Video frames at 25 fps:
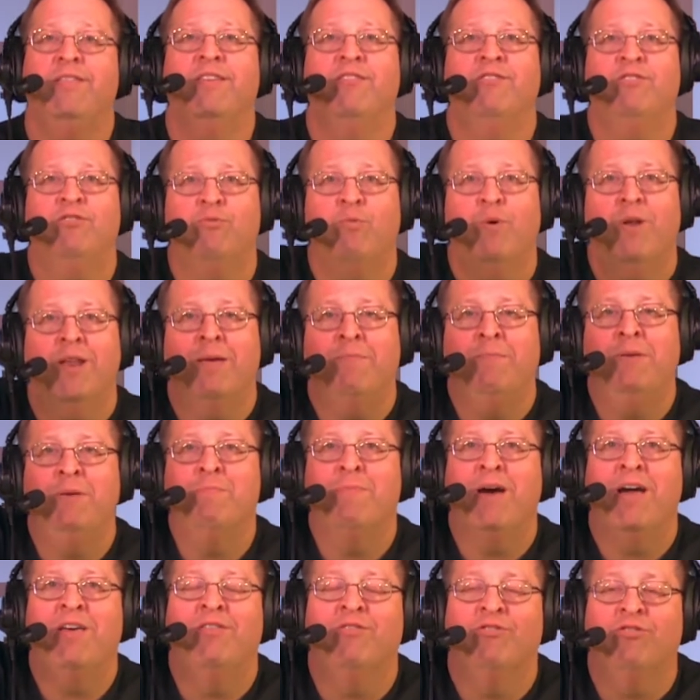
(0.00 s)
this is what I
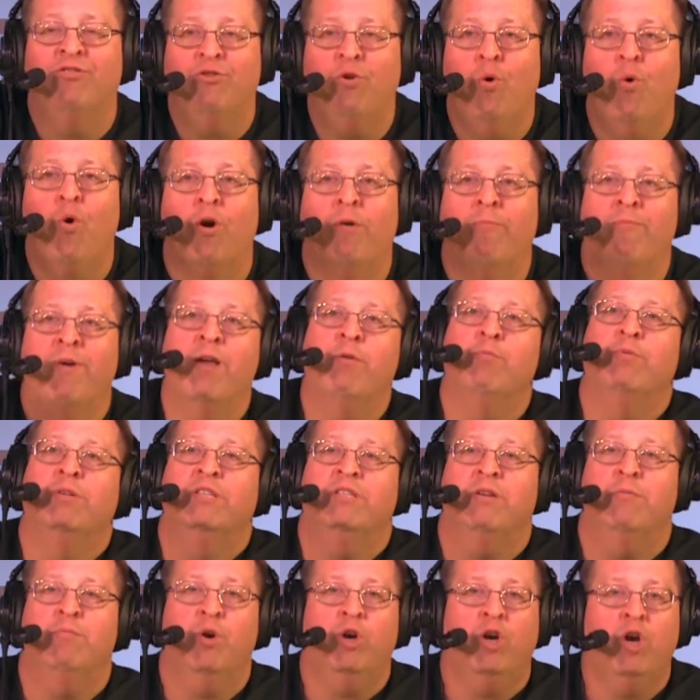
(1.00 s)
mean by the storm, right?
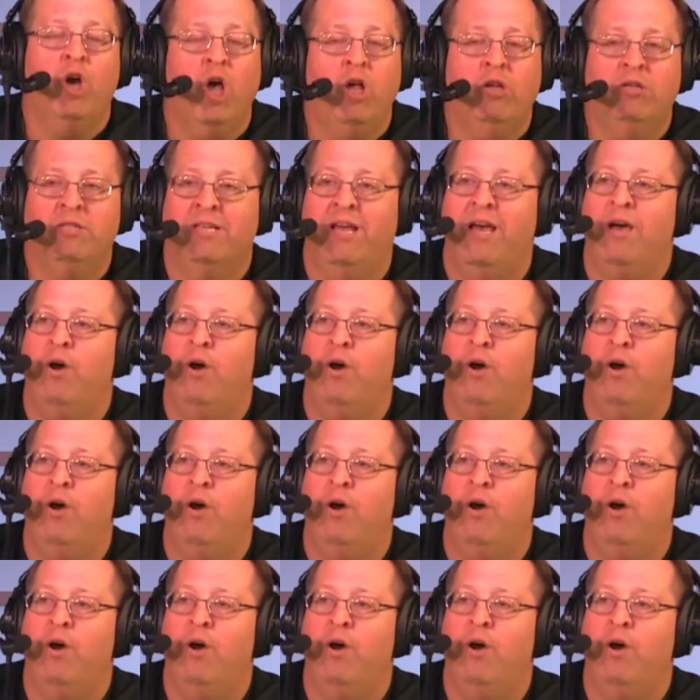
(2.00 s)
When someone calls